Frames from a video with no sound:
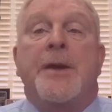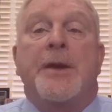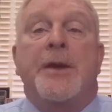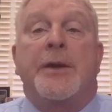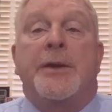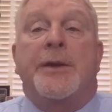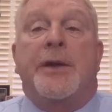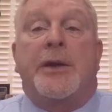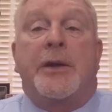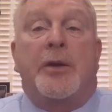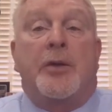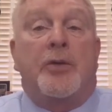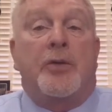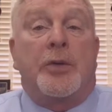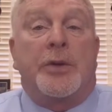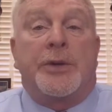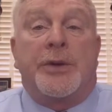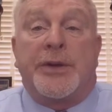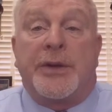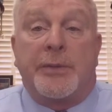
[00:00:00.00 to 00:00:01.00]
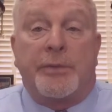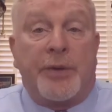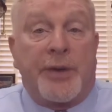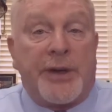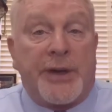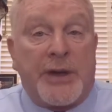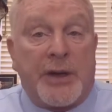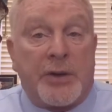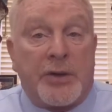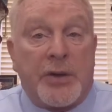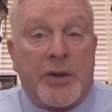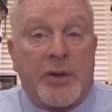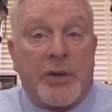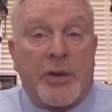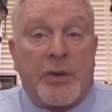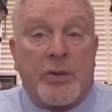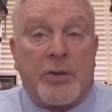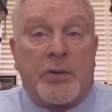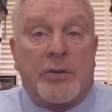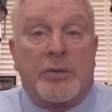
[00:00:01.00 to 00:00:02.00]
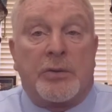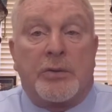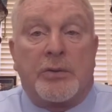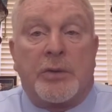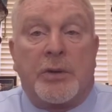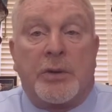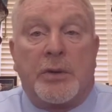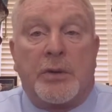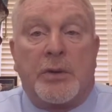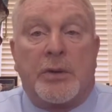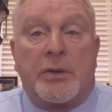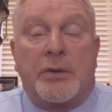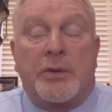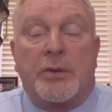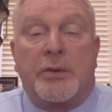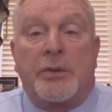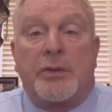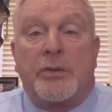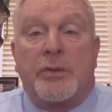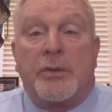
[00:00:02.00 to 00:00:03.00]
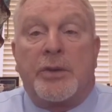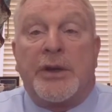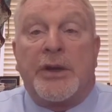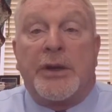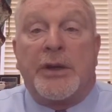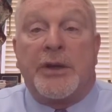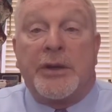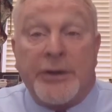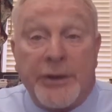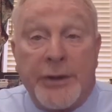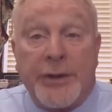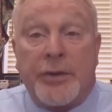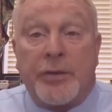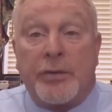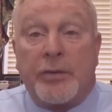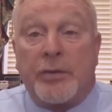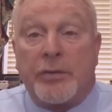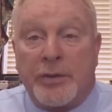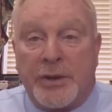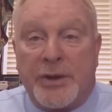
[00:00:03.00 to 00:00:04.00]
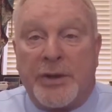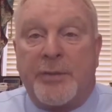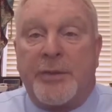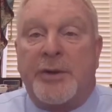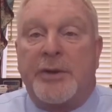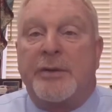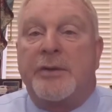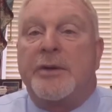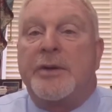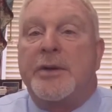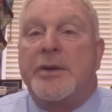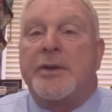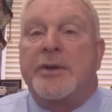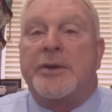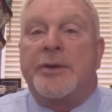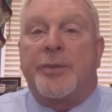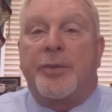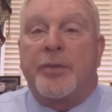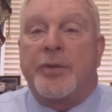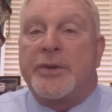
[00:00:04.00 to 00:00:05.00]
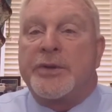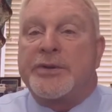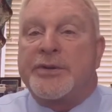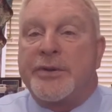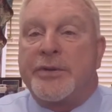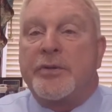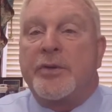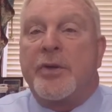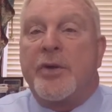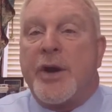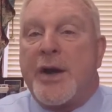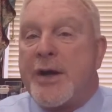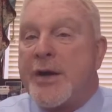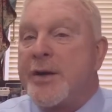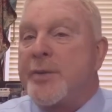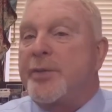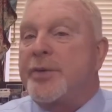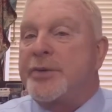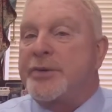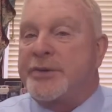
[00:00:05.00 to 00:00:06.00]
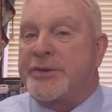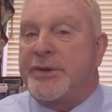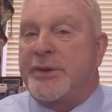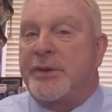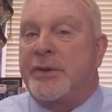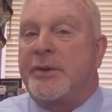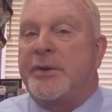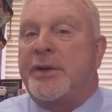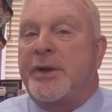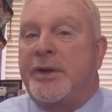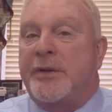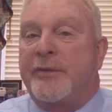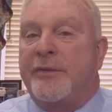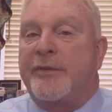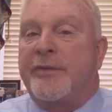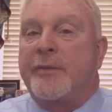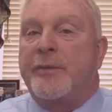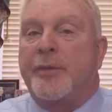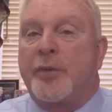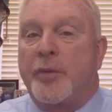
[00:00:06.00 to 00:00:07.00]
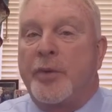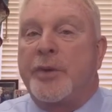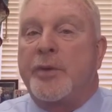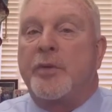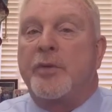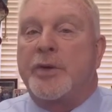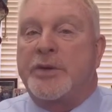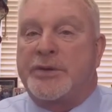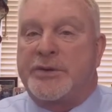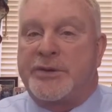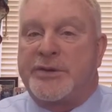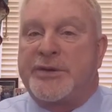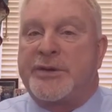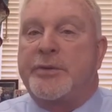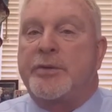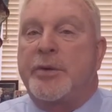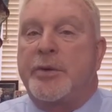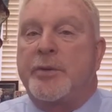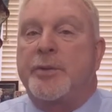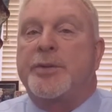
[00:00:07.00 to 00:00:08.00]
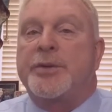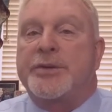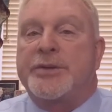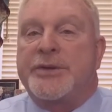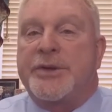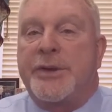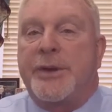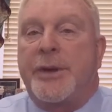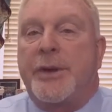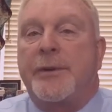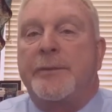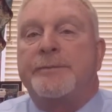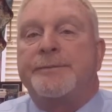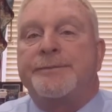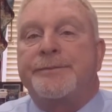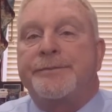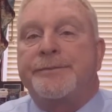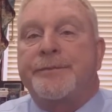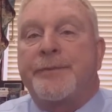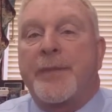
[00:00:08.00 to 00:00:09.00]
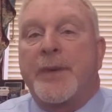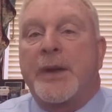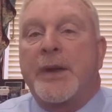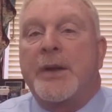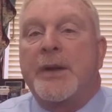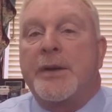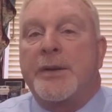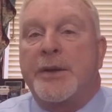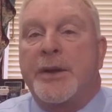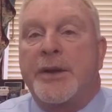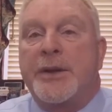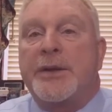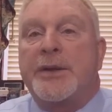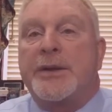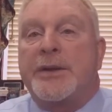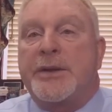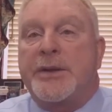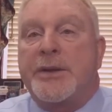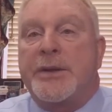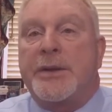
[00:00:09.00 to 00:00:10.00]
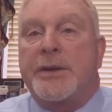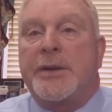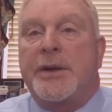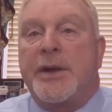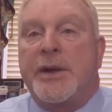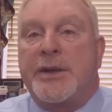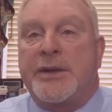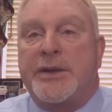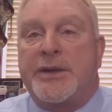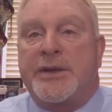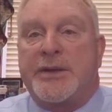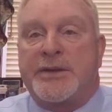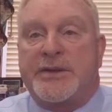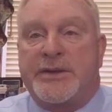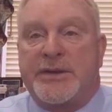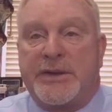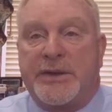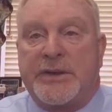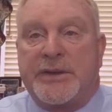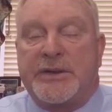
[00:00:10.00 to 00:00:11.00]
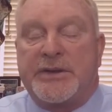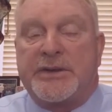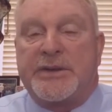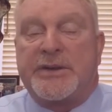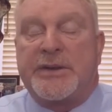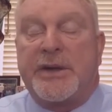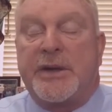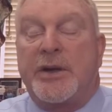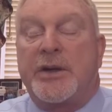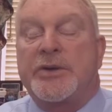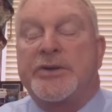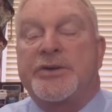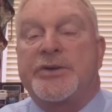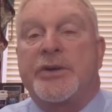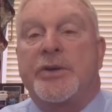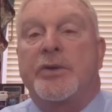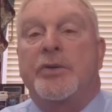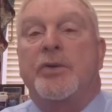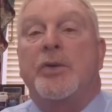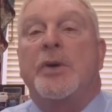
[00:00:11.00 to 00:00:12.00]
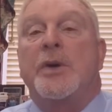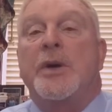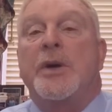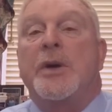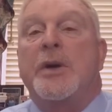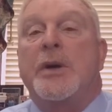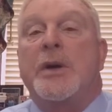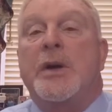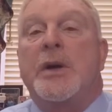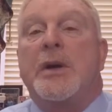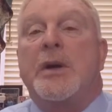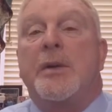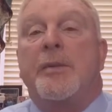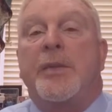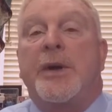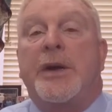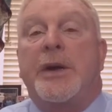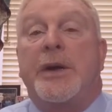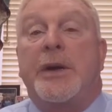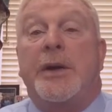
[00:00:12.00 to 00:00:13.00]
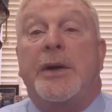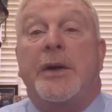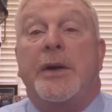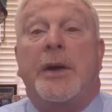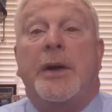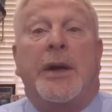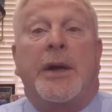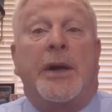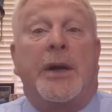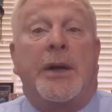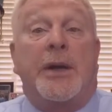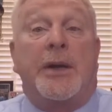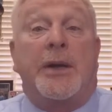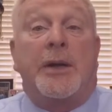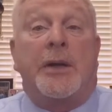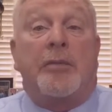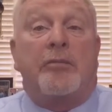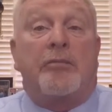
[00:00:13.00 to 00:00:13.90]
They lowered the blood alcohol illegal limit to 0.08%, down from 0.10%. 1996. They also made a